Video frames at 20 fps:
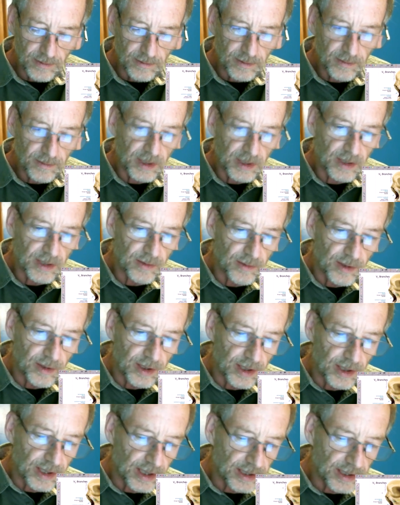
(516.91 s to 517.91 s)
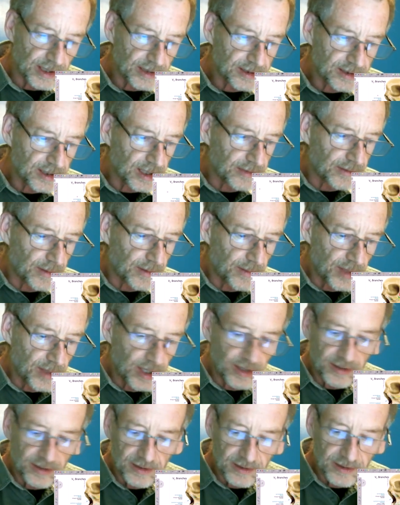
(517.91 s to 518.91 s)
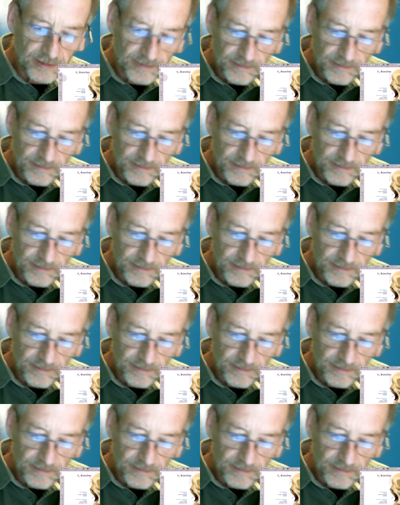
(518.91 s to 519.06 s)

let me get rid of that, that's kind of a mess.